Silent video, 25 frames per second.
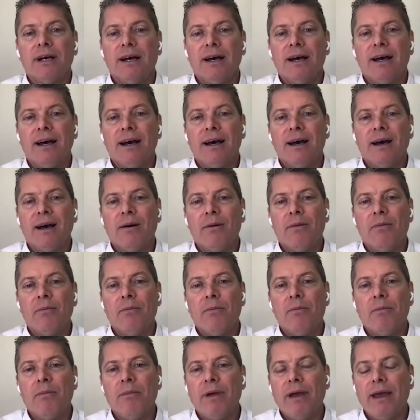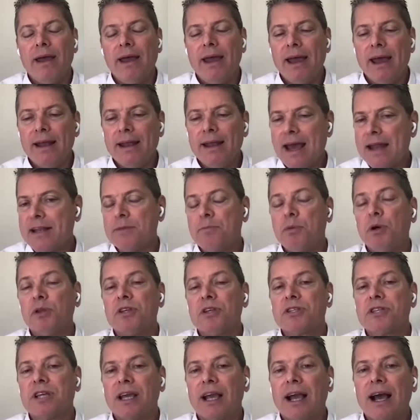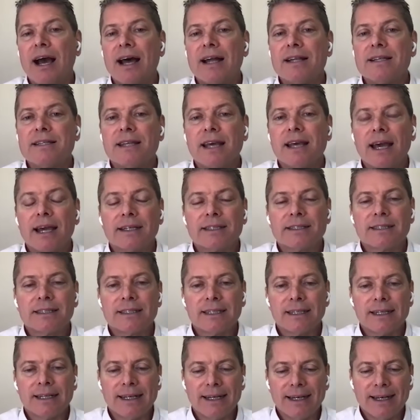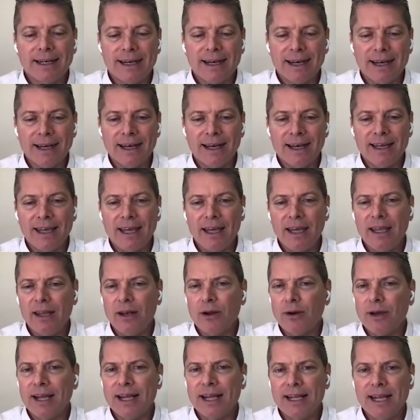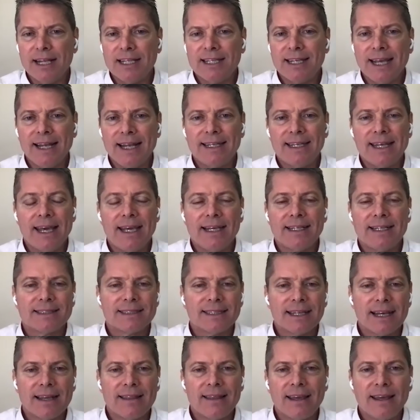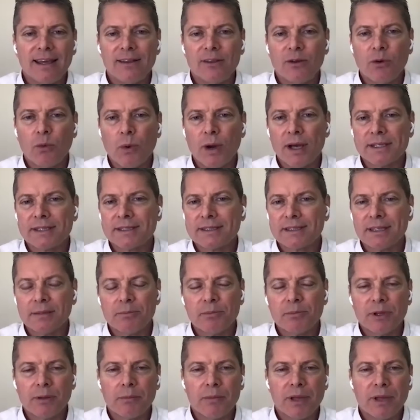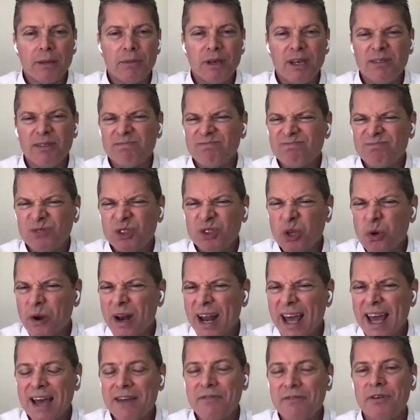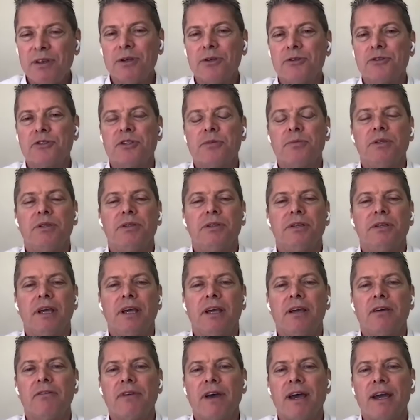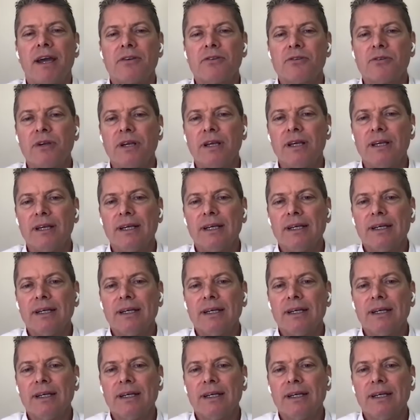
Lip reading: And to put this in context, it takes, I think in the West, something maybe 2.5 years to build a gigafactory.